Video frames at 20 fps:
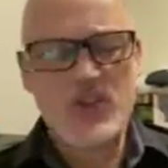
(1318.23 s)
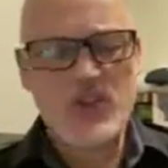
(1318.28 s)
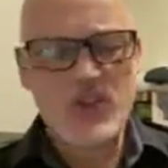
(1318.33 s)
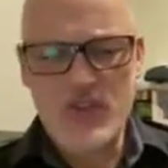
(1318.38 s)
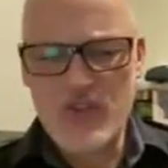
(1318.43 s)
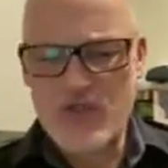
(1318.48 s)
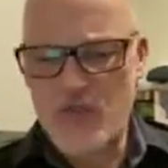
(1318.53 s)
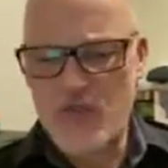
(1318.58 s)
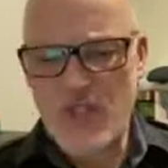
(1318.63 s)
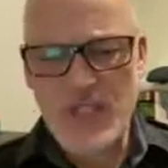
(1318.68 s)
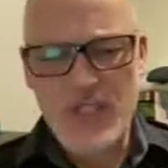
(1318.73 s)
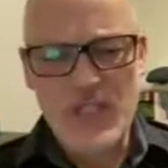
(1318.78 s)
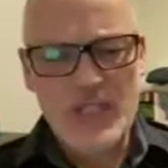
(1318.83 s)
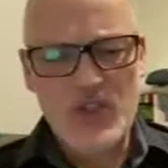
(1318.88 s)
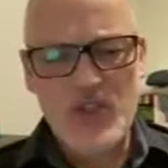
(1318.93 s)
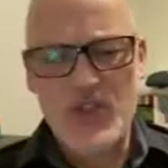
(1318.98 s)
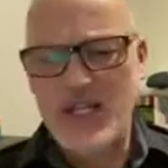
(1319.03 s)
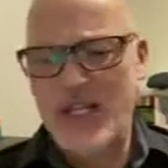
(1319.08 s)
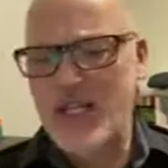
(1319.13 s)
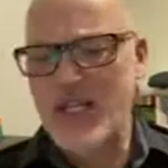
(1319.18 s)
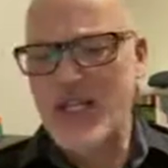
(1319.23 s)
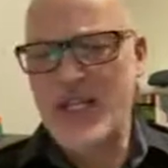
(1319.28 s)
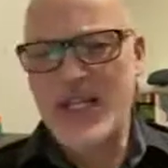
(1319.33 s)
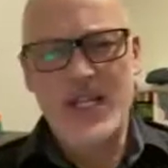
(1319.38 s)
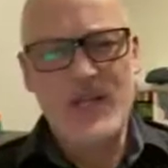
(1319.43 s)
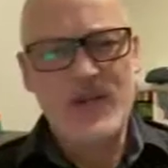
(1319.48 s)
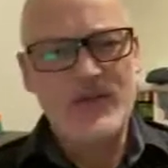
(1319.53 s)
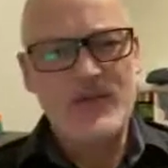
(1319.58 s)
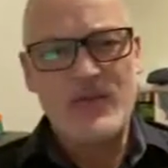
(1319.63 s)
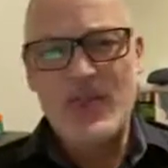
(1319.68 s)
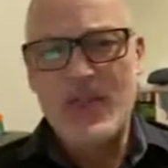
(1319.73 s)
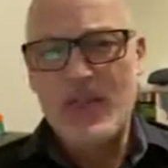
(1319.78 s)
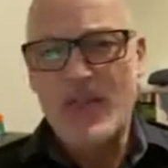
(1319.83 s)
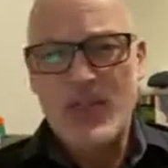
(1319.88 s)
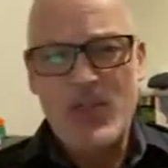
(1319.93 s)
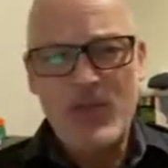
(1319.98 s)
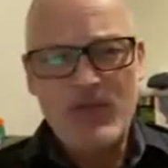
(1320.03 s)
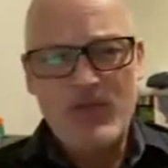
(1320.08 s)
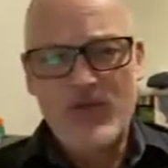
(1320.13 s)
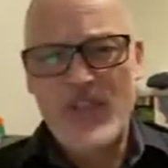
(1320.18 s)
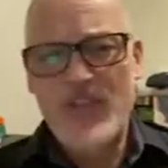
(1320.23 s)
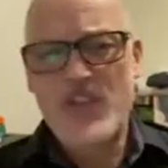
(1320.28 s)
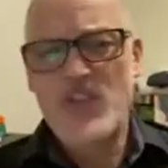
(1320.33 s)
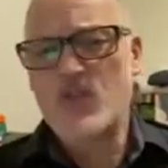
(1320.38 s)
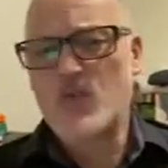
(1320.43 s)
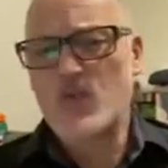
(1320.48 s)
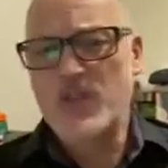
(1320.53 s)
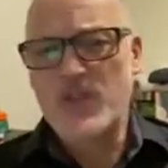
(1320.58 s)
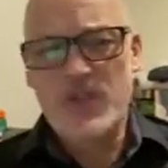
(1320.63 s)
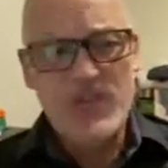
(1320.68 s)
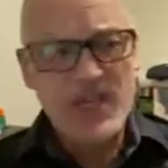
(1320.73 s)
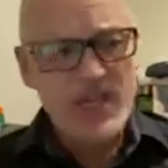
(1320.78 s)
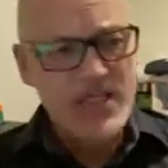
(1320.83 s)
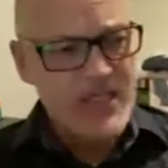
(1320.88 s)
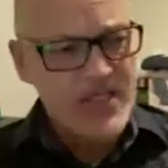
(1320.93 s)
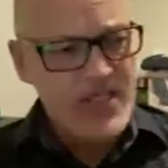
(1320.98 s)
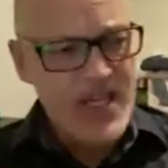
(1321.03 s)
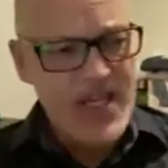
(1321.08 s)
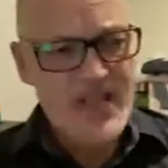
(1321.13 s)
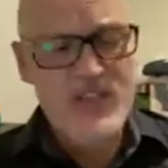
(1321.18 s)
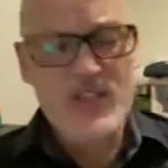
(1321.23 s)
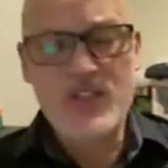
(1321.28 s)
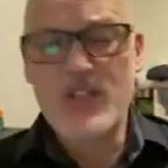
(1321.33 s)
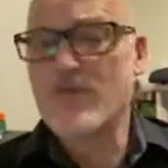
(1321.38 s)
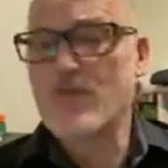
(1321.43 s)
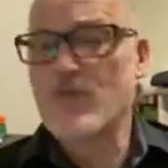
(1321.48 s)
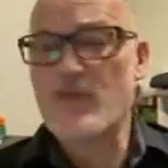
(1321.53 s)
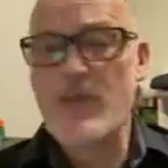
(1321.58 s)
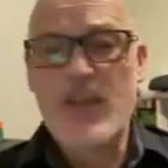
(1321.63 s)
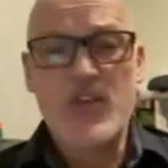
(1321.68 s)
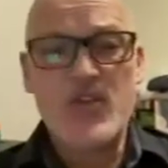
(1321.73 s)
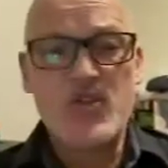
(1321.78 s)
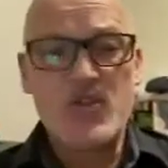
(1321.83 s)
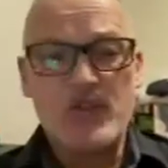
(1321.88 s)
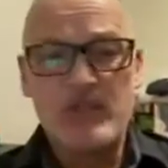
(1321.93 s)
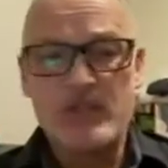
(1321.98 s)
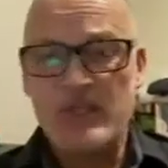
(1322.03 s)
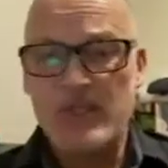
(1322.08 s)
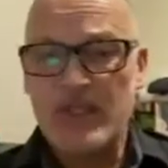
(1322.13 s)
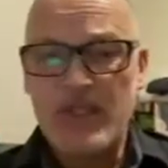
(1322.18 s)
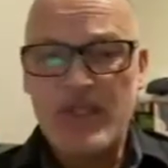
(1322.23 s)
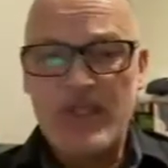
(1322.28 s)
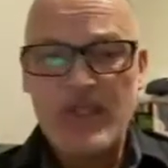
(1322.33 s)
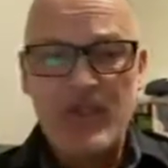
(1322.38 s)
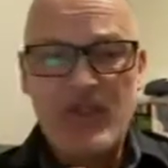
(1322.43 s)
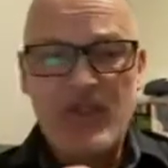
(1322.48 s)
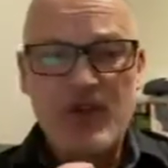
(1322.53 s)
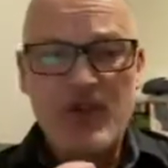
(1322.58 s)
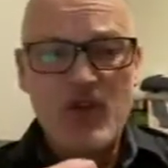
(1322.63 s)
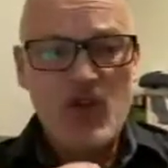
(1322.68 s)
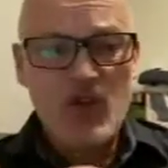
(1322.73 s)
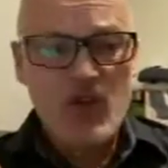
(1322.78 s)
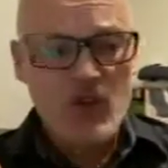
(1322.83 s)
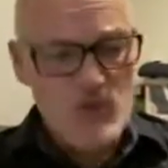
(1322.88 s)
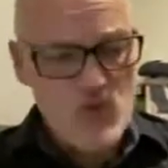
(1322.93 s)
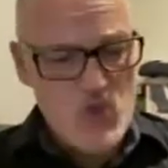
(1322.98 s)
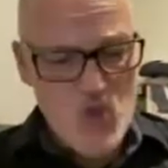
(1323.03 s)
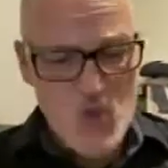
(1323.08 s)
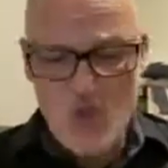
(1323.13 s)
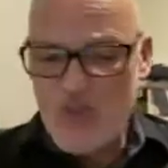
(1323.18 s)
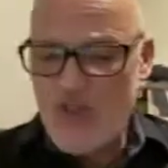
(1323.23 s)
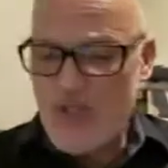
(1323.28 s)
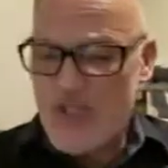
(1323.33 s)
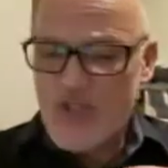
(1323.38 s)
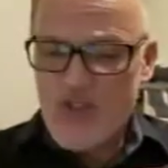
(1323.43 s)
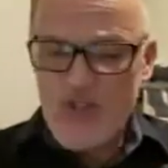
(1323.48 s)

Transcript: You just feel like you're getting kind of, you're faced with intense information. You're absorbing some